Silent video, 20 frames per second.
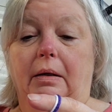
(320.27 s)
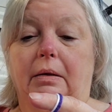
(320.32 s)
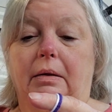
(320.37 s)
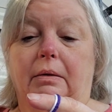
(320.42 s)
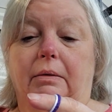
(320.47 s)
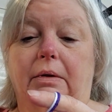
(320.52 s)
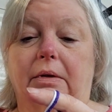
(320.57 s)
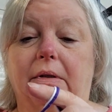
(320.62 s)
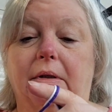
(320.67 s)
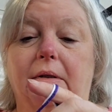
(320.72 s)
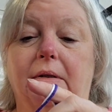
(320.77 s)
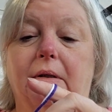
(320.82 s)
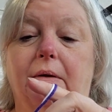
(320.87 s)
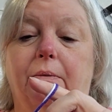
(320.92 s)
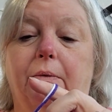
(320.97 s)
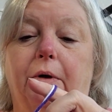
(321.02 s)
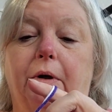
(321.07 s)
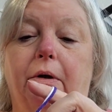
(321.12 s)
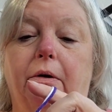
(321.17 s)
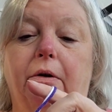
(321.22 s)
So as I said,
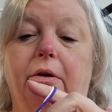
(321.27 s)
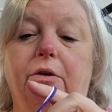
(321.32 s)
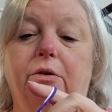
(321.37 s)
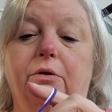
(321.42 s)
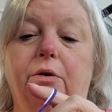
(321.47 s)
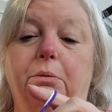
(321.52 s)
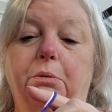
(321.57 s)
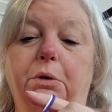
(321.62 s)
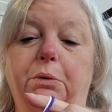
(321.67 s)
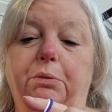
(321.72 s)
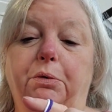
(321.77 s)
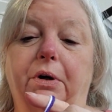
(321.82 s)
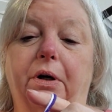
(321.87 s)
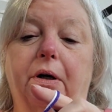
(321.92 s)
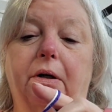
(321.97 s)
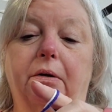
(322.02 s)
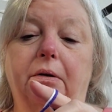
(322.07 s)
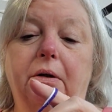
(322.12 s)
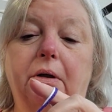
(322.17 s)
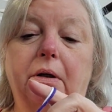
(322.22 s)
we are extremely
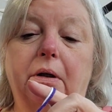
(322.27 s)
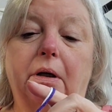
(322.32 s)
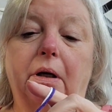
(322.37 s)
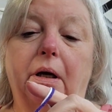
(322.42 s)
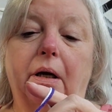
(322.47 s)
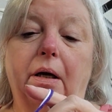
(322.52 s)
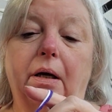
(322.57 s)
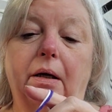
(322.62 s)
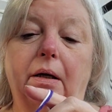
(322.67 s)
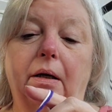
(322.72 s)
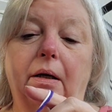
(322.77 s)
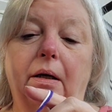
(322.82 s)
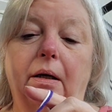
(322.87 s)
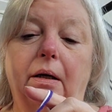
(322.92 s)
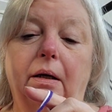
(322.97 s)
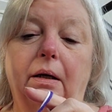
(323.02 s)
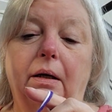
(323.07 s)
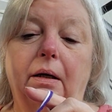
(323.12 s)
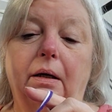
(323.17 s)
proud and